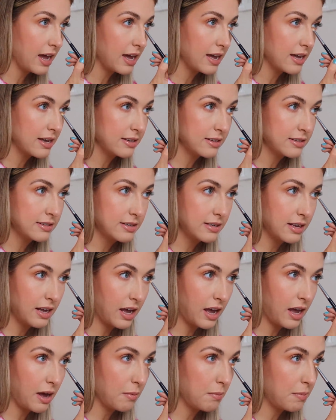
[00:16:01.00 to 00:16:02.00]
is
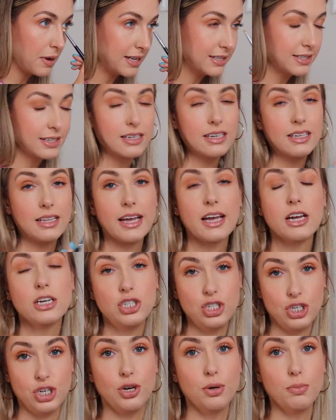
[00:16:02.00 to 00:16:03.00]
basically like a
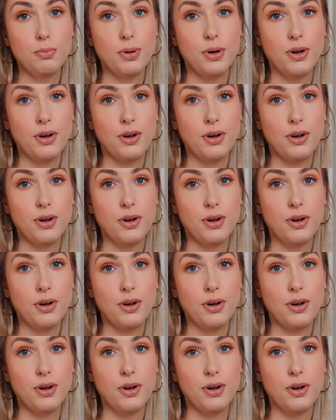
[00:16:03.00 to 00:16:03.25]
dupe